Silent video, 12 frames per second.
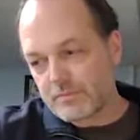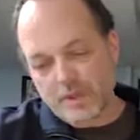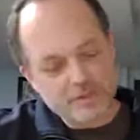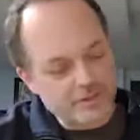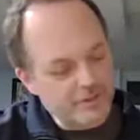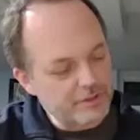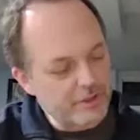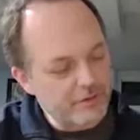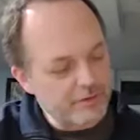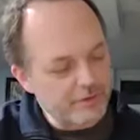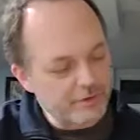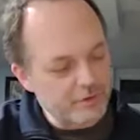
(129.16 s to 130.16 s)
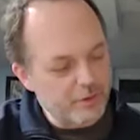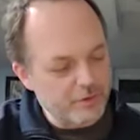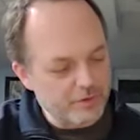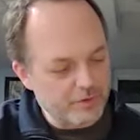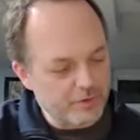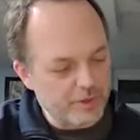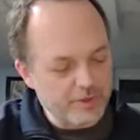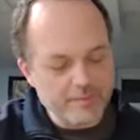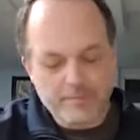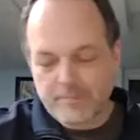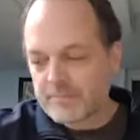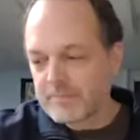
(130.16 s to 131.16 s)
so let's go through those chords real quick.
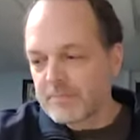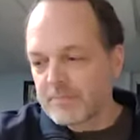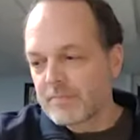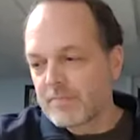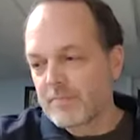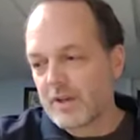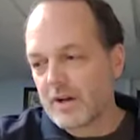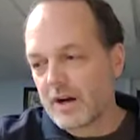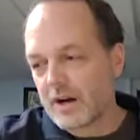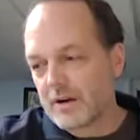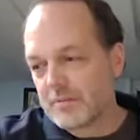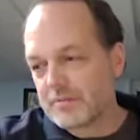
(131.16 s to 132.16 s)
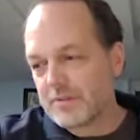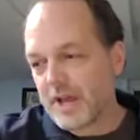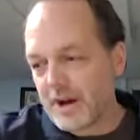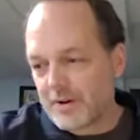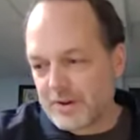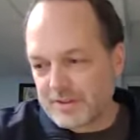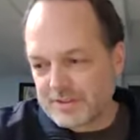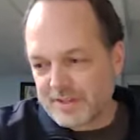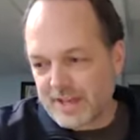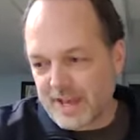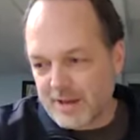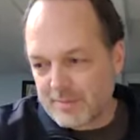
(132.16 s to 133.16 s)
Now, in the
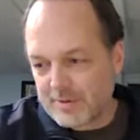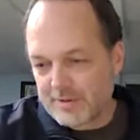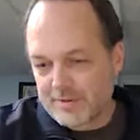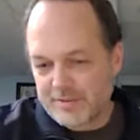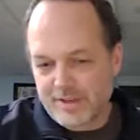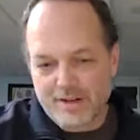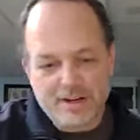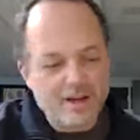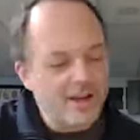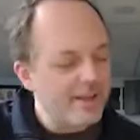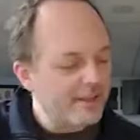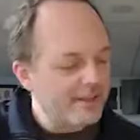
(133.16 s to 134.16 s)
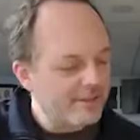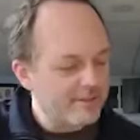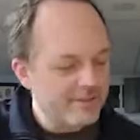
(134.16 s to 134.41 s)
tab that I